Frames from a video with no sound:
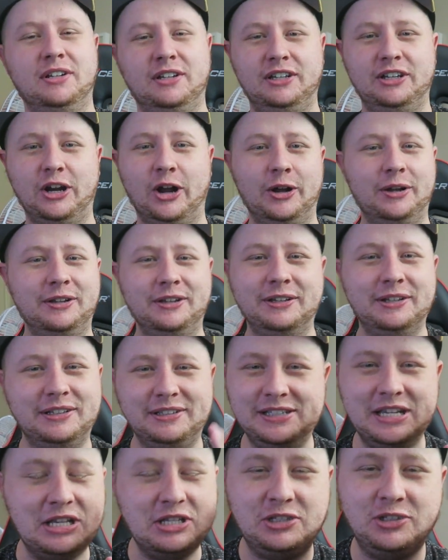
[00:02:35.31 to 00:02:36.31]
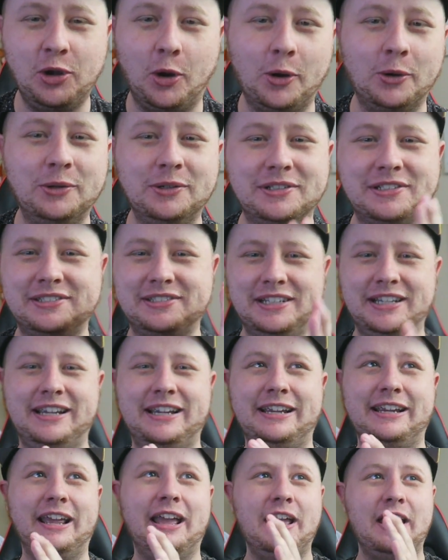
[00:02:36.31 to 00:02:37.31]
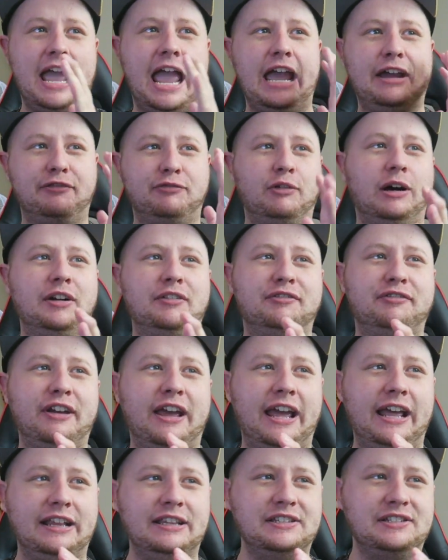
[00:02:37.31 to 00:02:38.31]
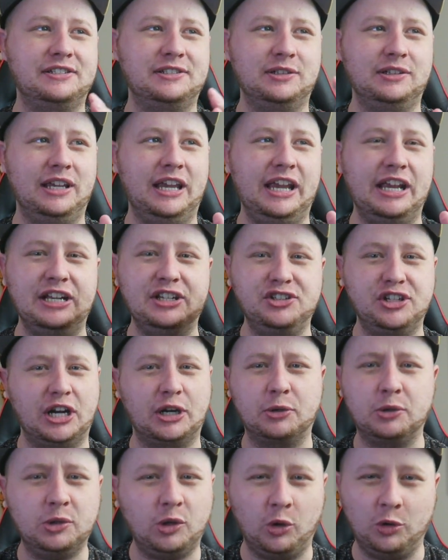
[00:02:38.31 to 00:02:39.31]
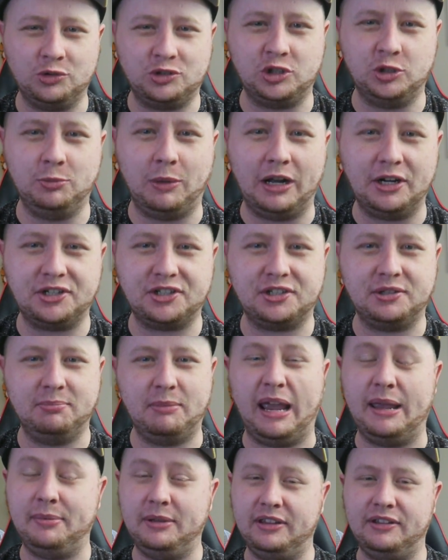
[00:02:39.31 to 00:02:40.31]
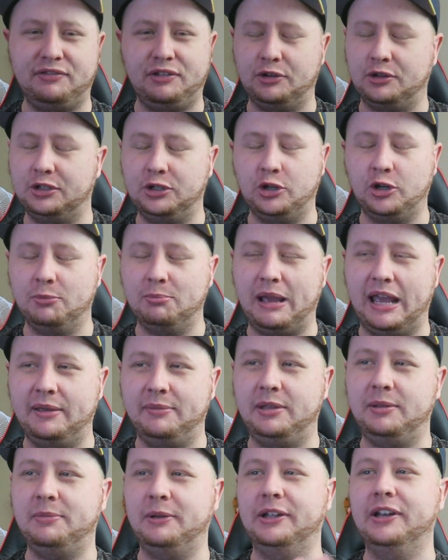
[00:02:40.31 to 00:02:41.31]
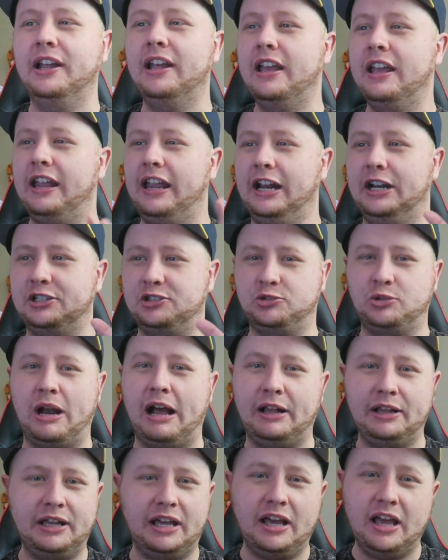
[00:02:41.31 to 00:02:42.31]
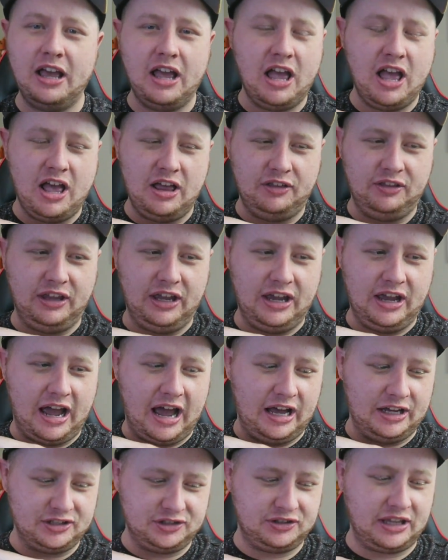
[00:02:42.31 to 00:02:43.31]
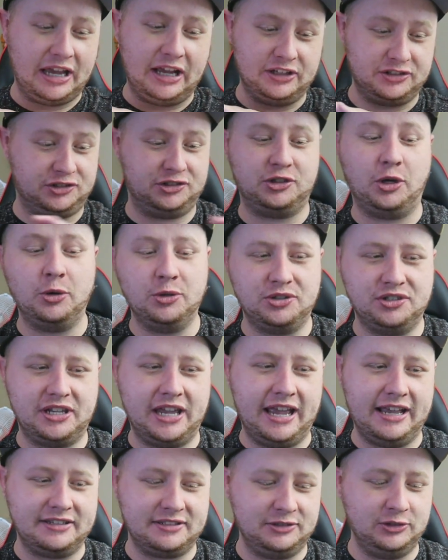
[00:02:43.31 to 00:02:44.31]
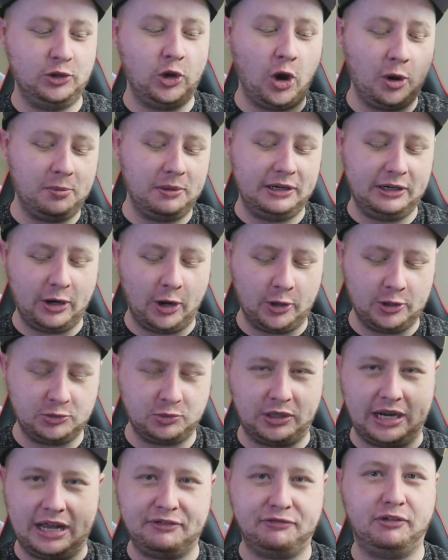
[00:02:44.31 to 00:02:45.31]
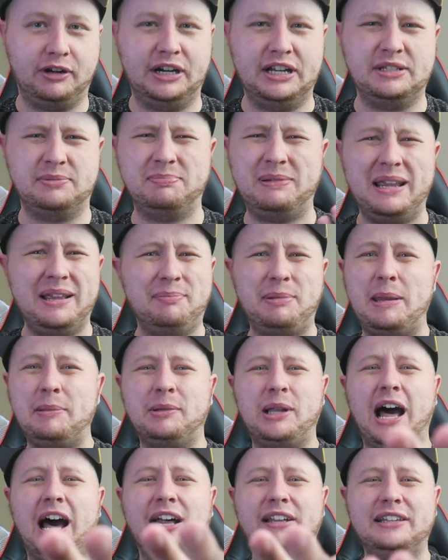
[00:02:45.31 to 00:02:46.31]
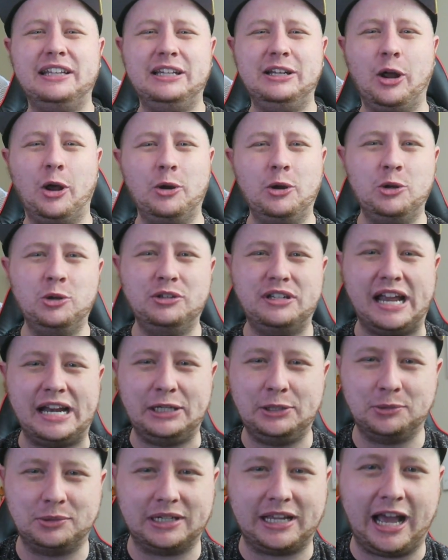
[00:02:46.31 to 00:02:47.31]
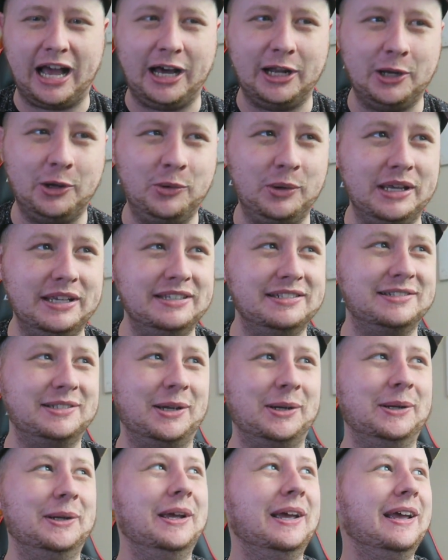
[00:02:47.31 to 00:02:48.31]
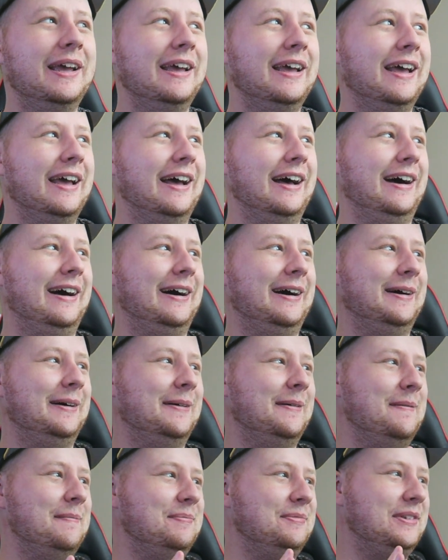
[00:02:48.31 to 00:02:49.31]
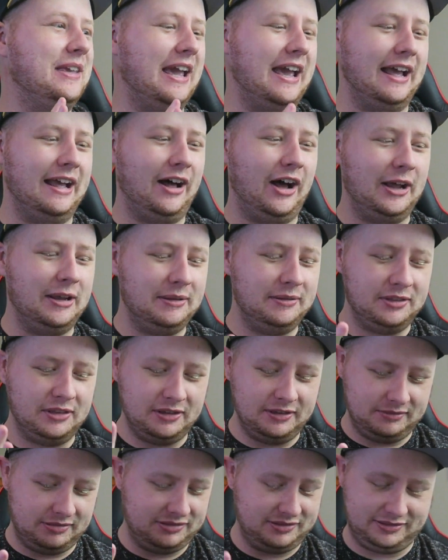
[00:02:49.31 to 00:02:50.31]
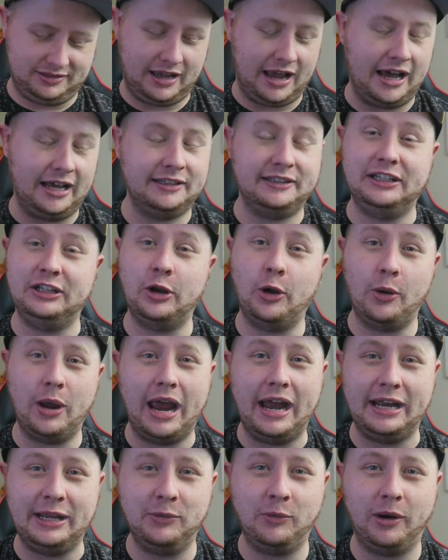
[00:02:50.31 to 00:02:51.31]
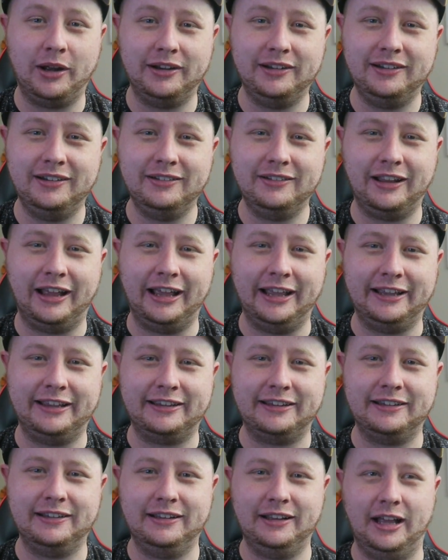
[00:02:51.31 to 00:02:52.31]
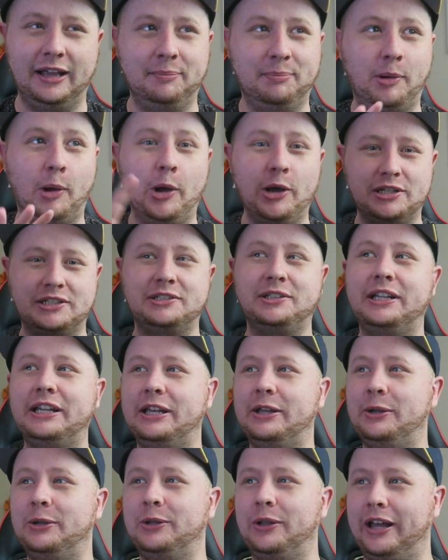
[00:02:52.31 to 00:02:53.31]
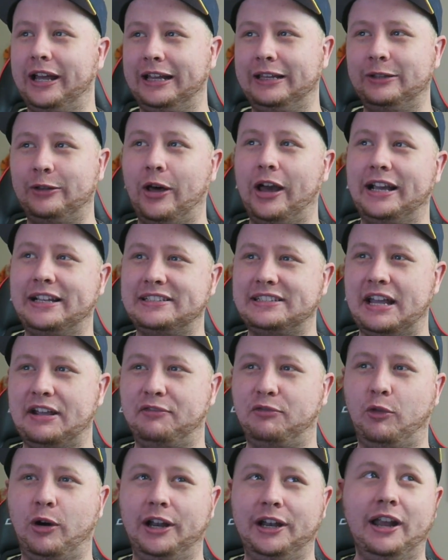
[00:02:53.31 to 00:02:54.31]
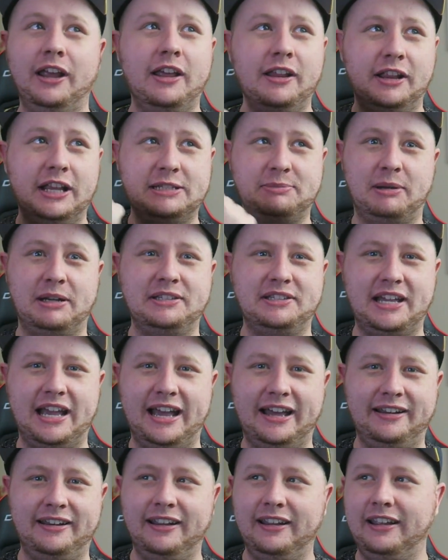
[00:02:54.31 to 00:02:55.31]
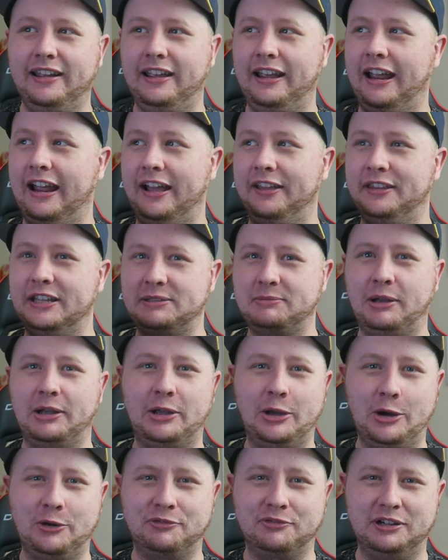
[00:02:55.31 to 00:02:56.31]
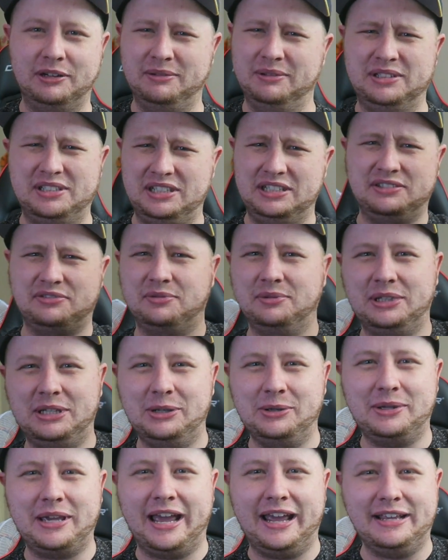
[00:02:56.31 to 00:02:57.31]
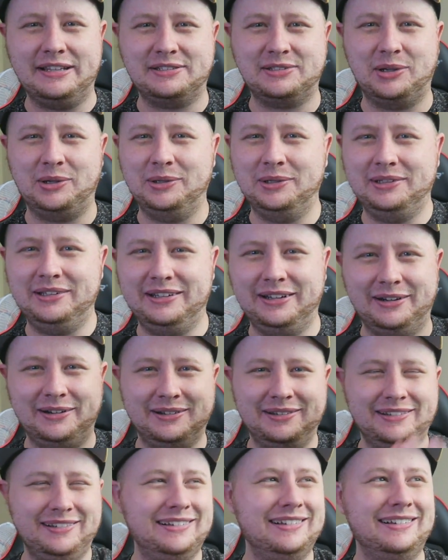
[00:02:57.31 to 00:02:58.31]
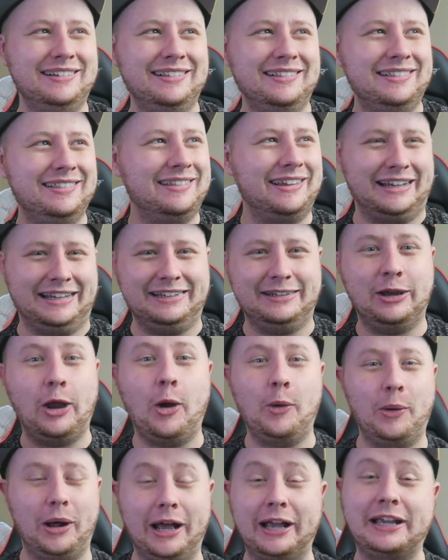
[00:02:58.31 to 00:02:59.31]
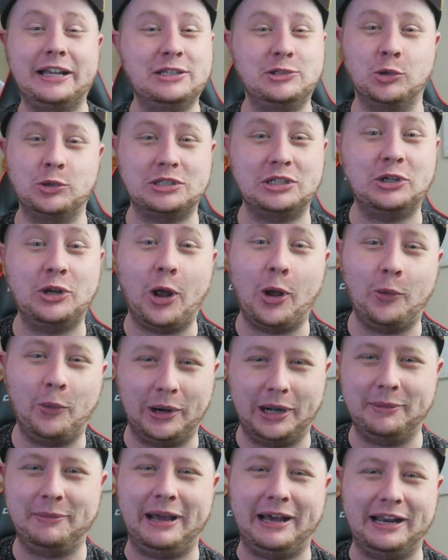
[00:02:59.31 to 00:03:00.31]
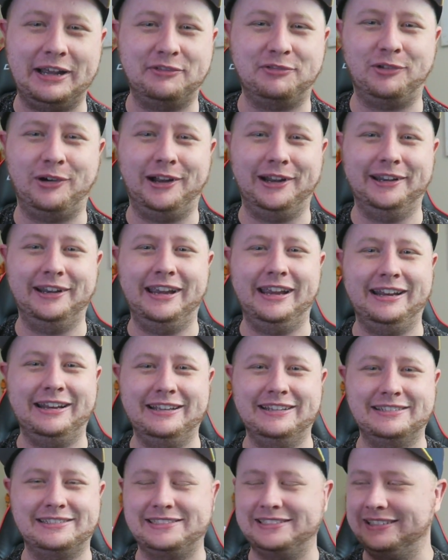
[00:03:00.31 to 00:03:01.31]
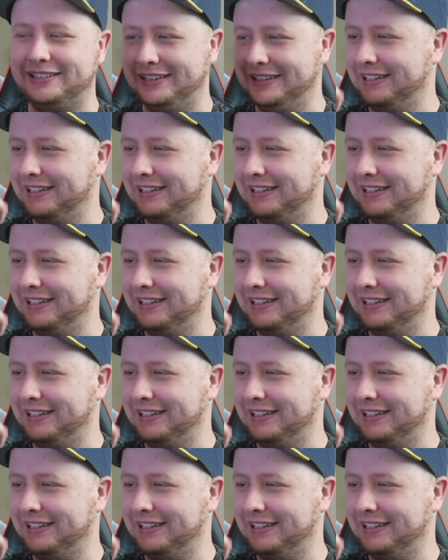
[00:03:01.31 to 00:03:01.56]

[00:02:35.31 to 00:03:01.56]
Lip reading: You don't see F1 fans in general all too much. Maybe if you're in Europe, maybe, but in Australia, they are so scarce. Nobody knows what F1 is. People hardly know who Daniel Ricciardo is. So yeah, I hardly know anyone personally who likes F1. There's my dad and there's my girlfriend, and she's from the UK. So no, I can talk to no one about F1. It is